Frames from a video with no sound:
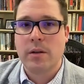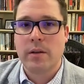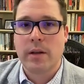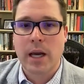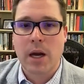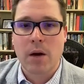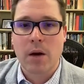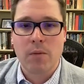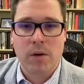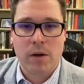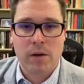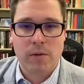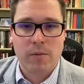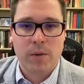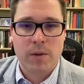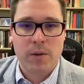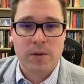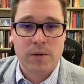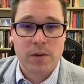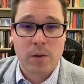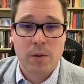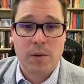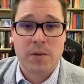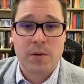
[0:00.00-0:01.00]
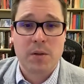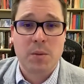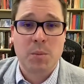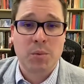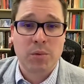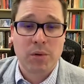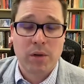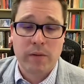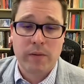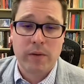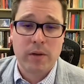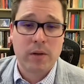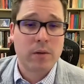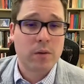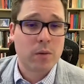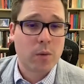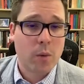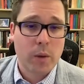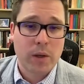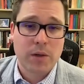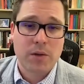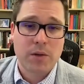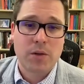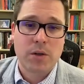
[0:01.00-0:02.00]
they got rid of what's known as the previous
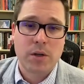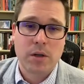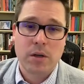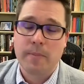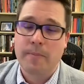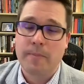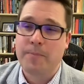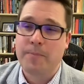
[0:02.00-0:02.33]
question.